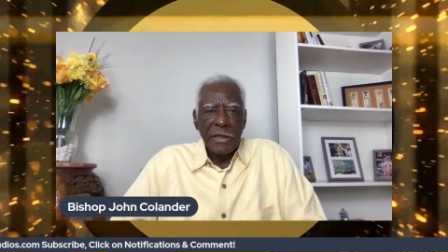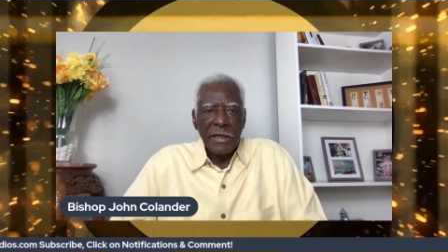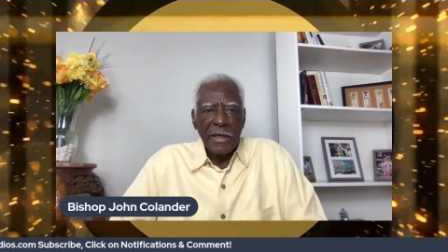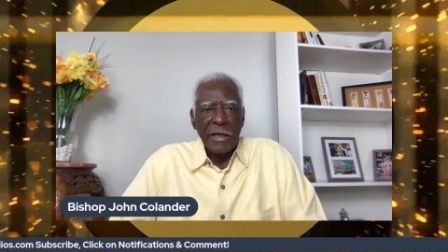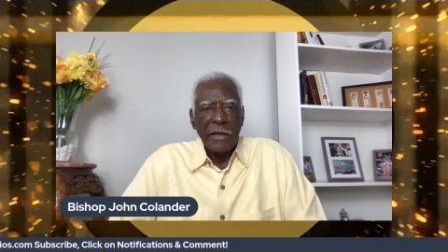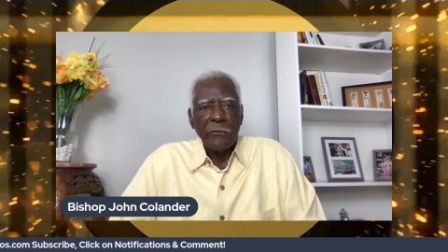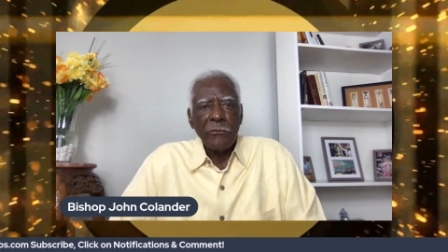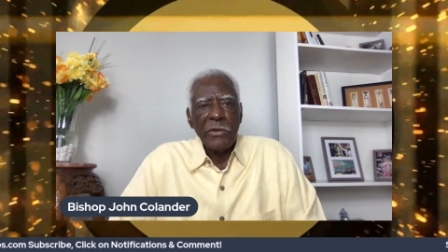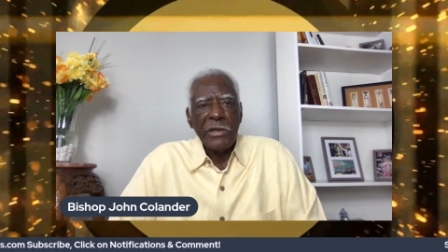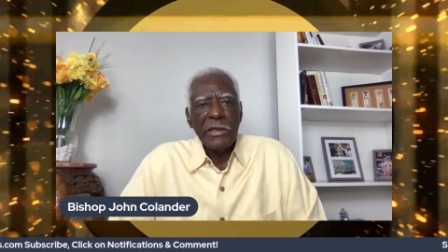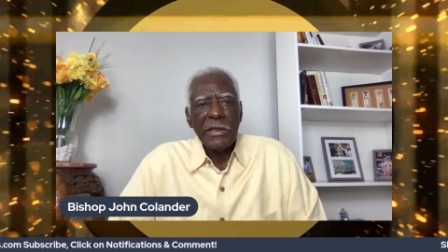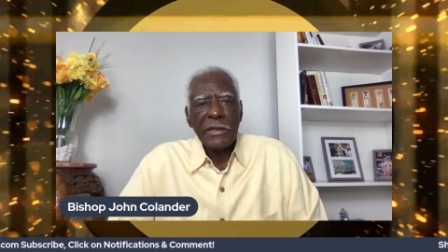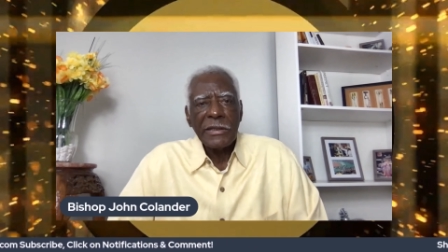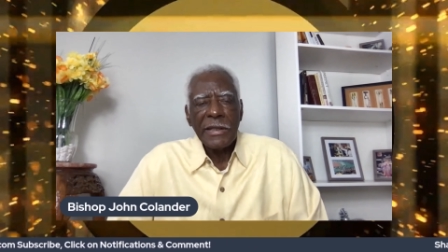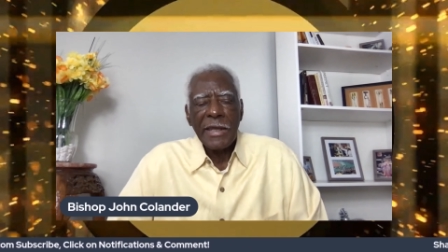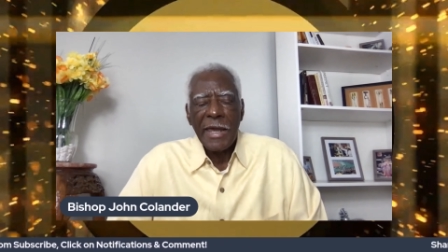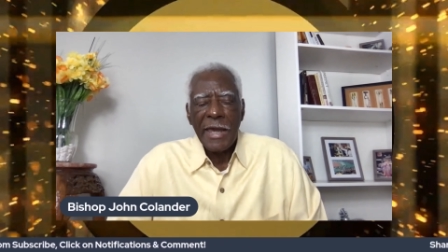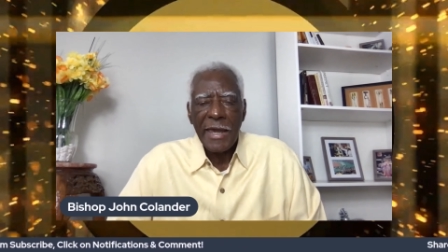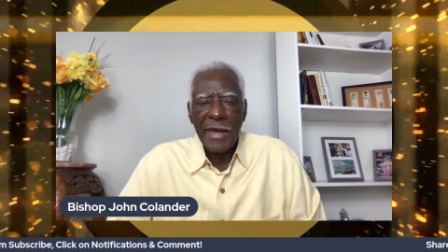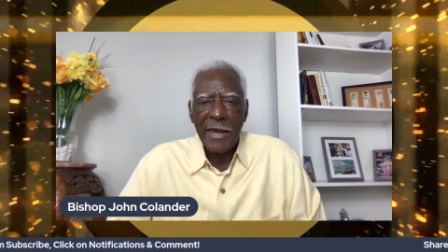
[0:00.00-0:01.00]
And we can
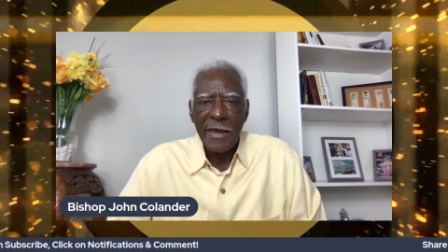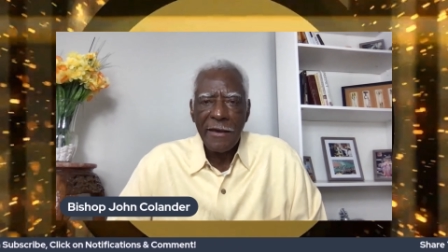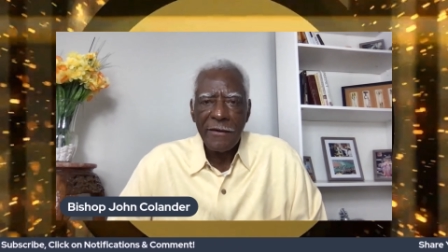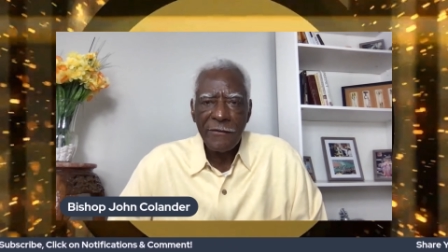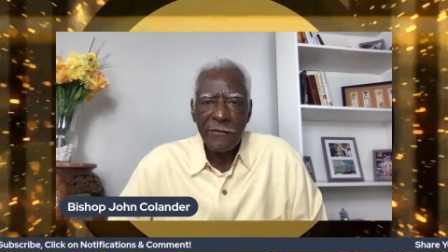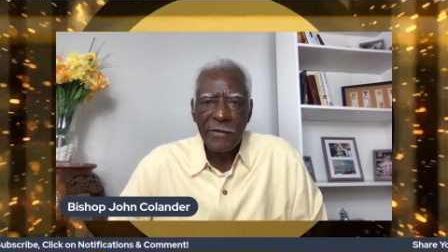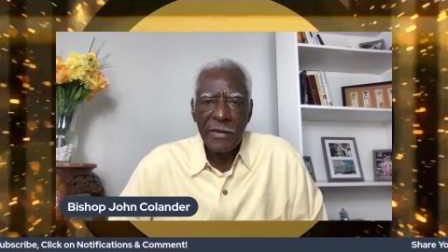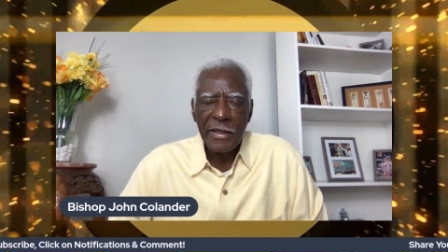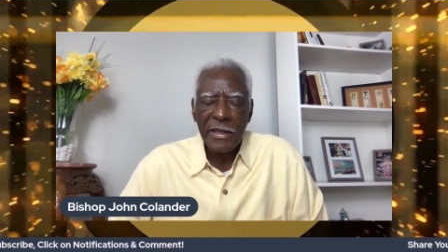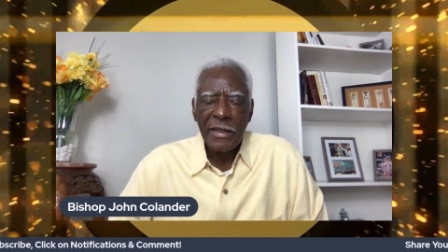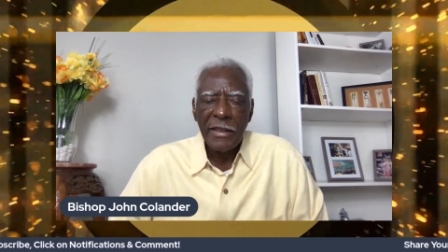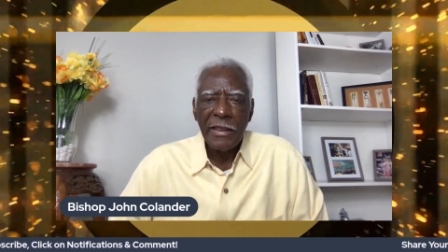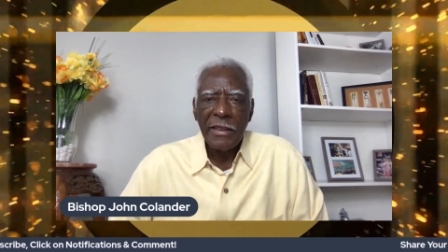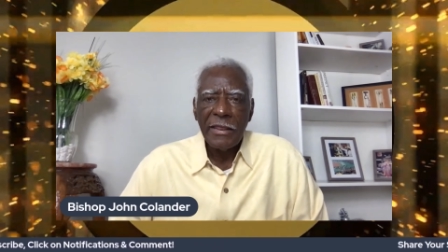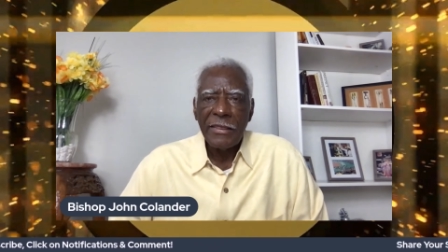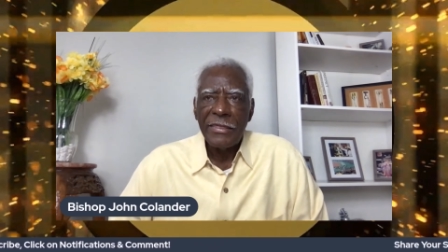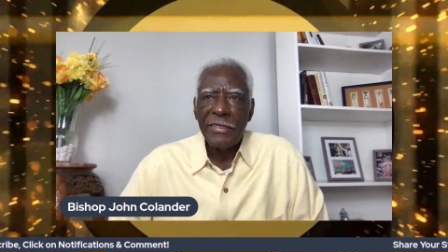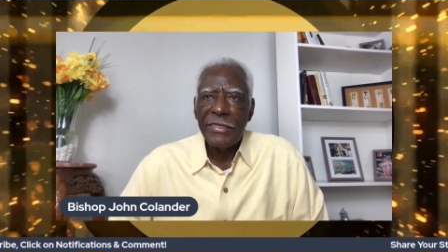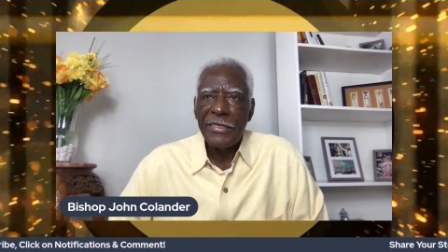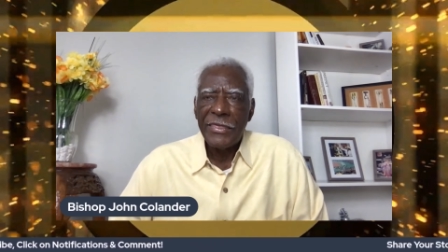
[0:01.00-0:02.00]
have
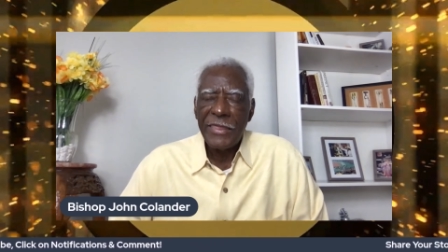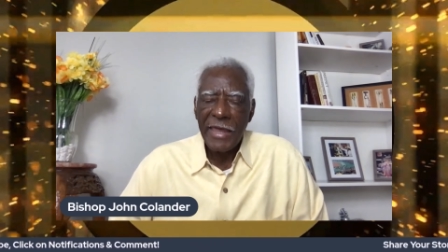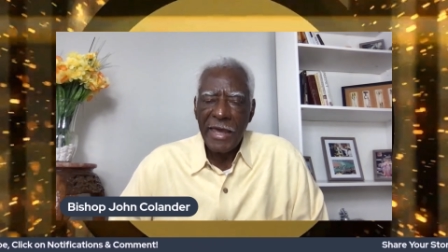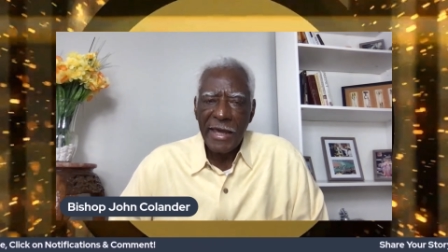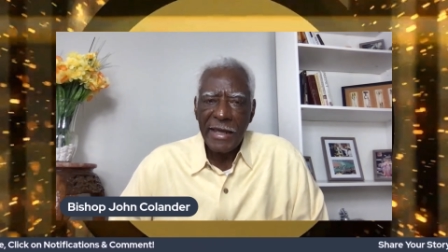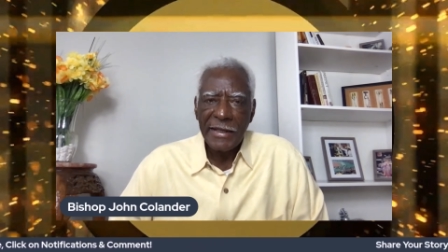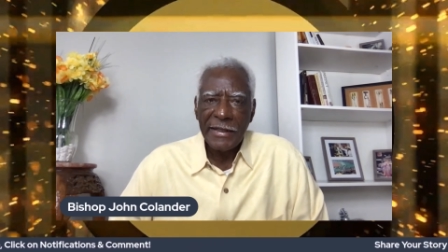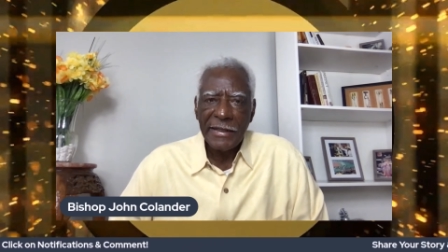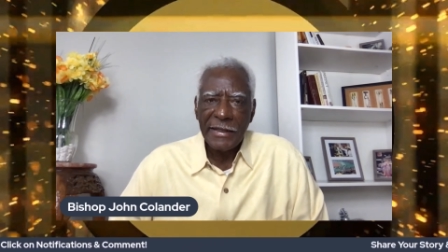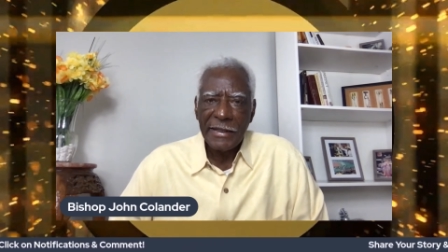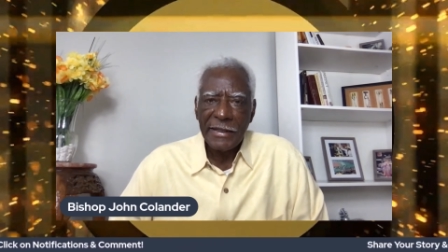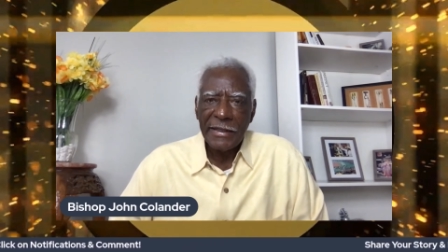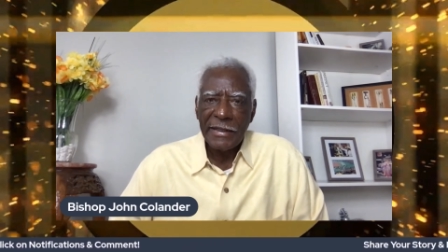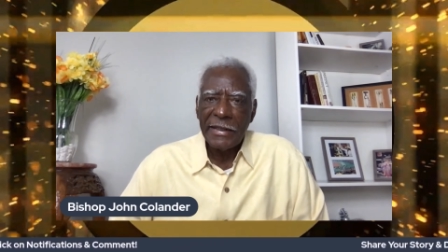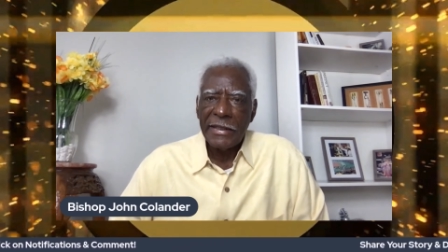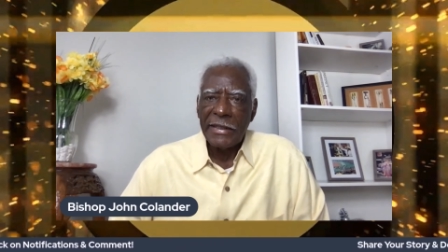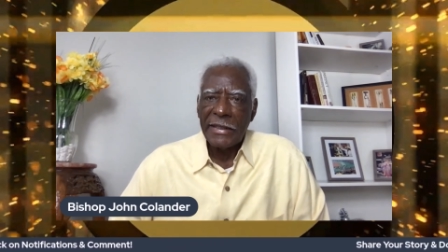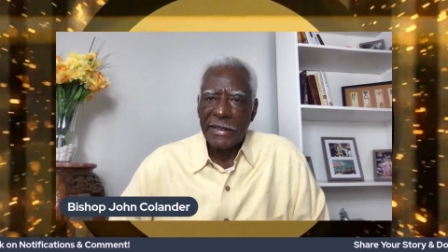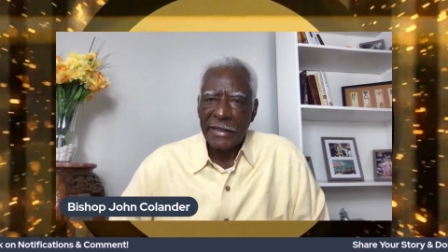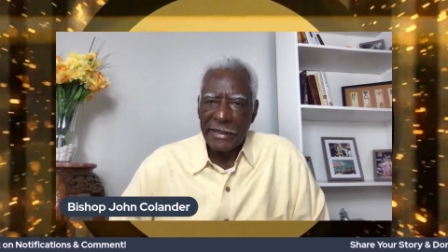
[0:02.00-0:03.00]
that
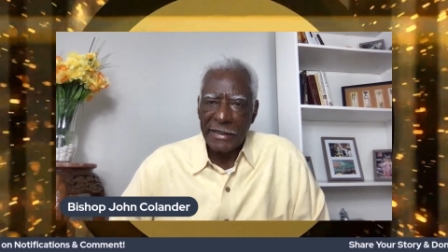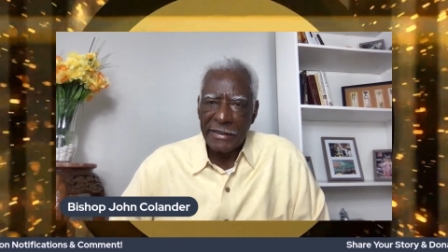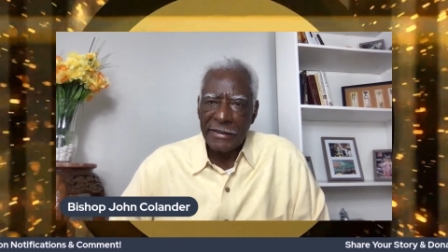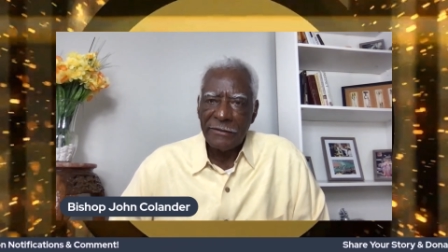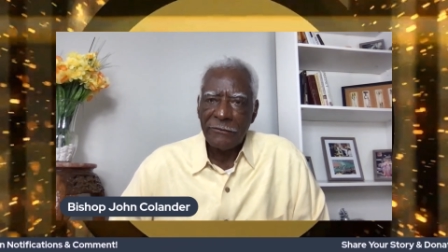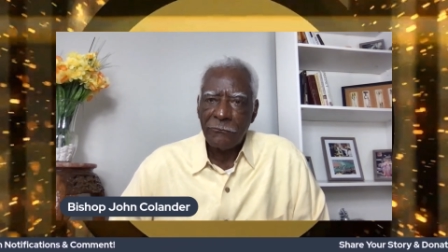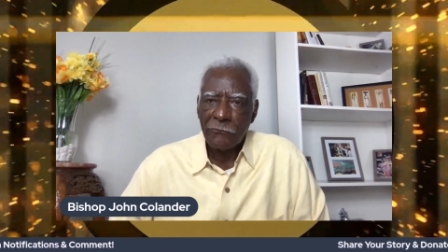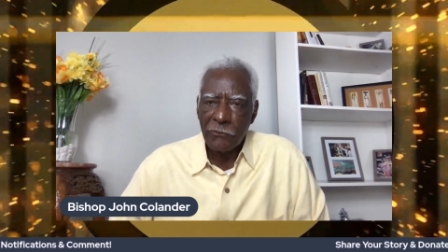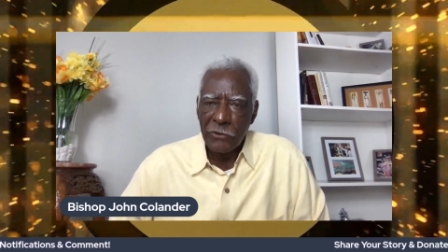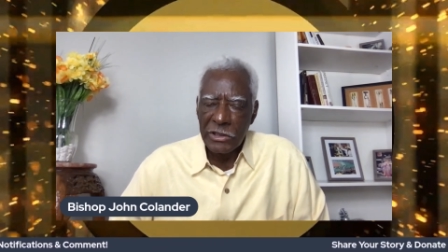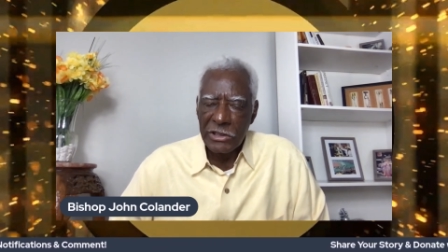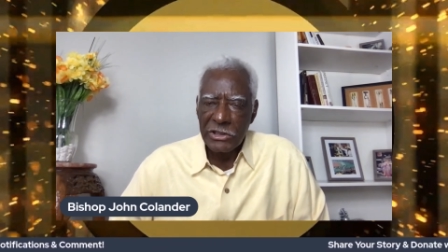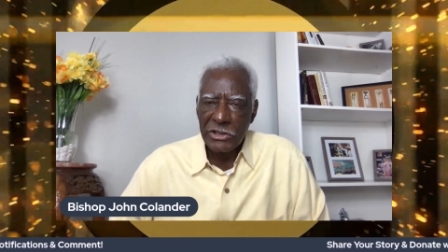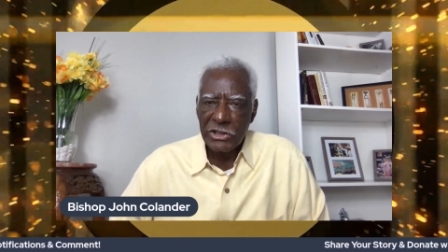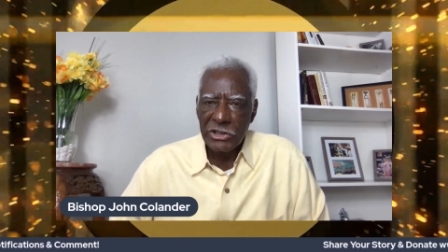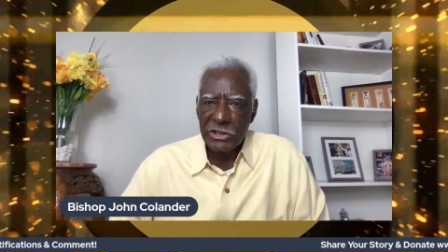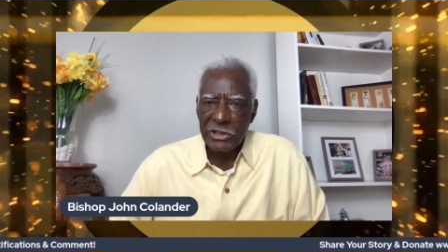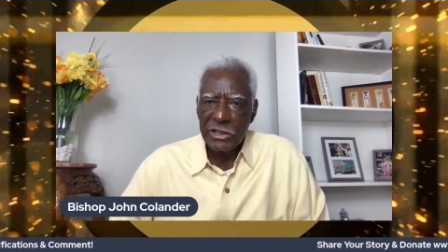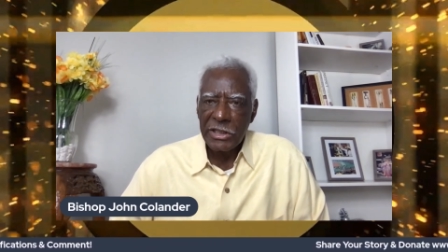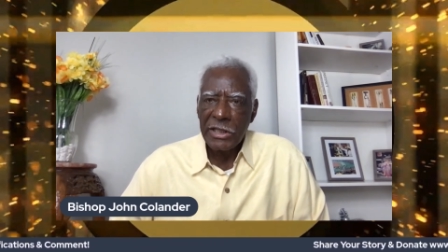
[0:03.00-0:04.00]

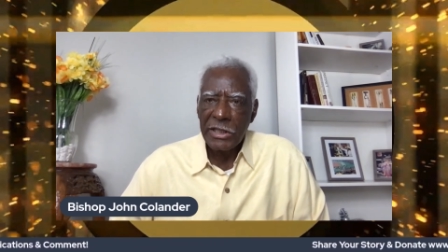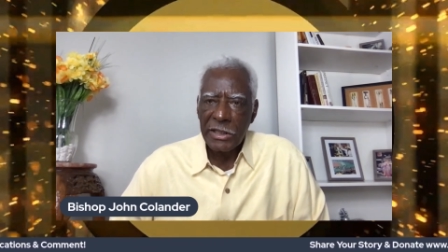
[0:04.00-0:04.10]
enriched